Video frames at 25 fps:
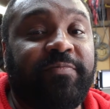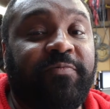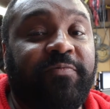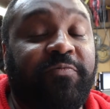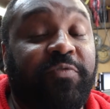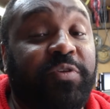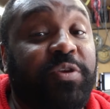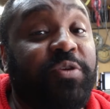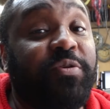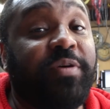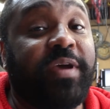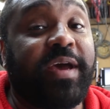
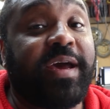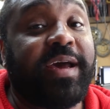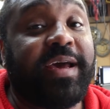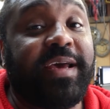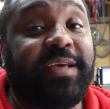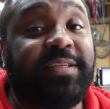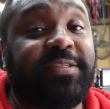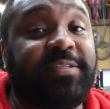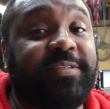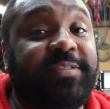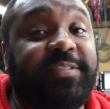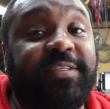for you
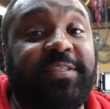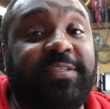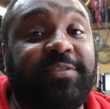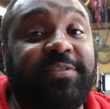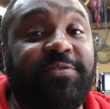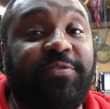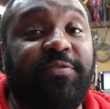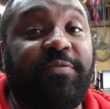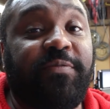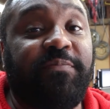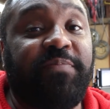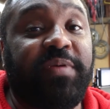guys, it's just
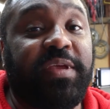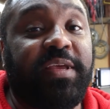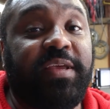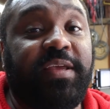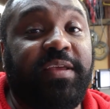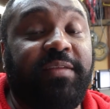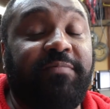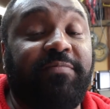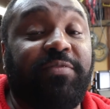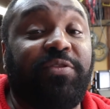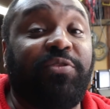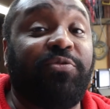going to
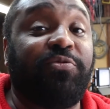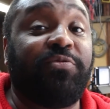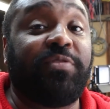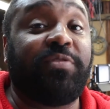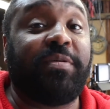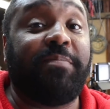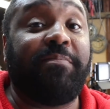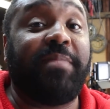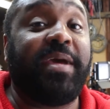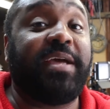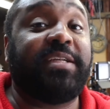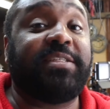be through
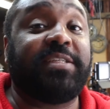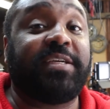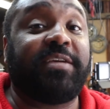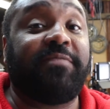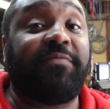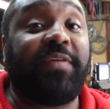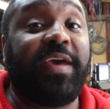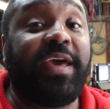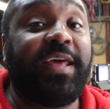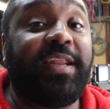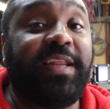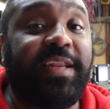the magic of
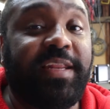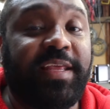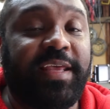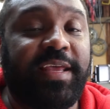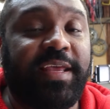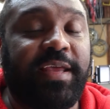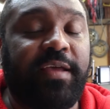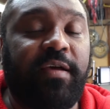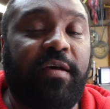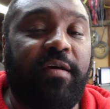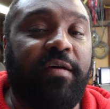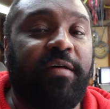
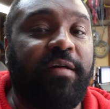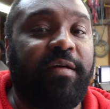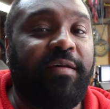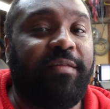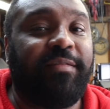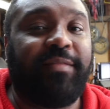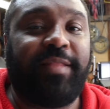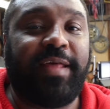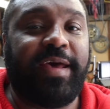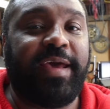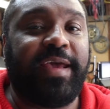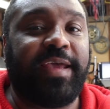editing,
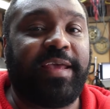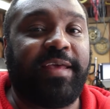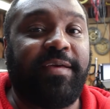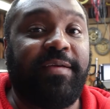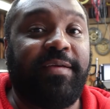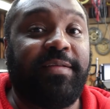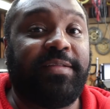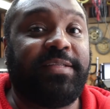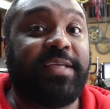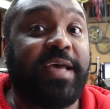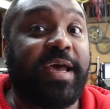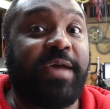like
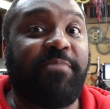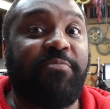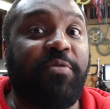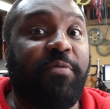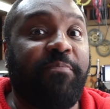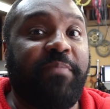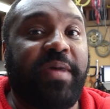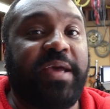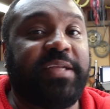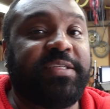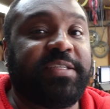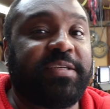time will
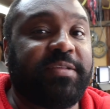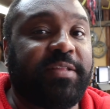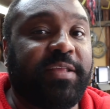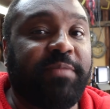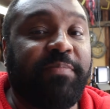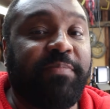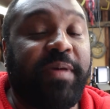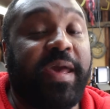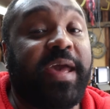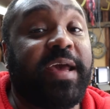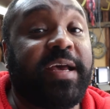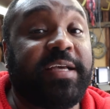magically
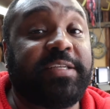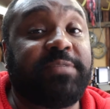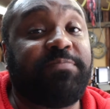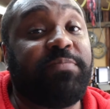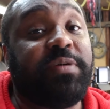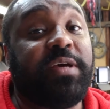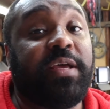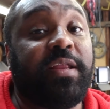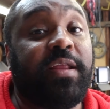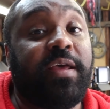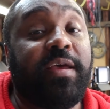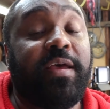pass,
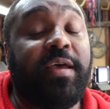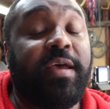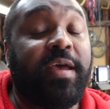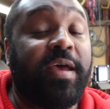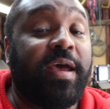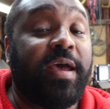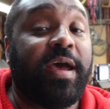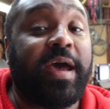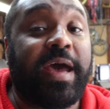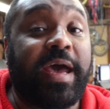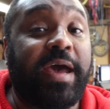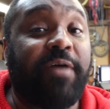but
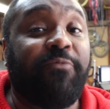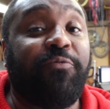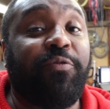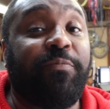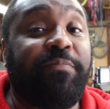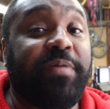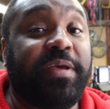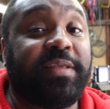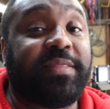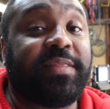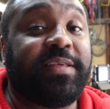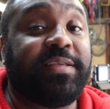I will
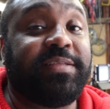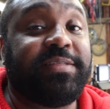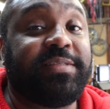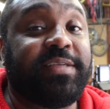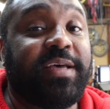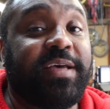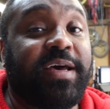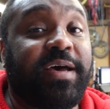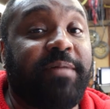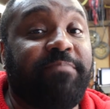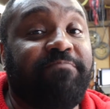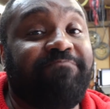pick this
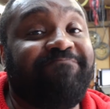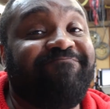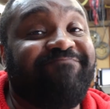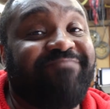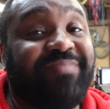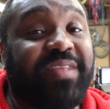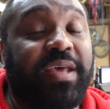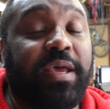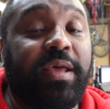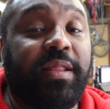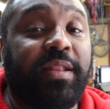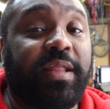up
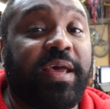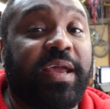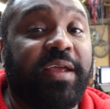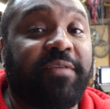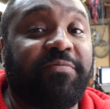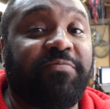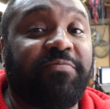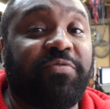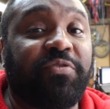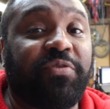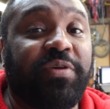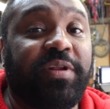in
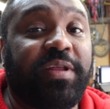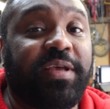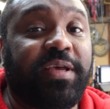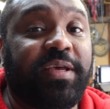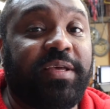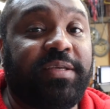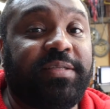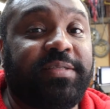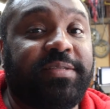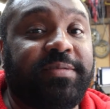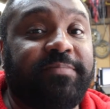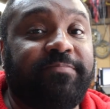like 3
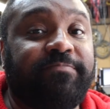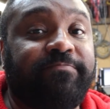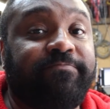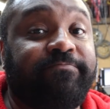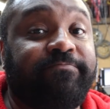days.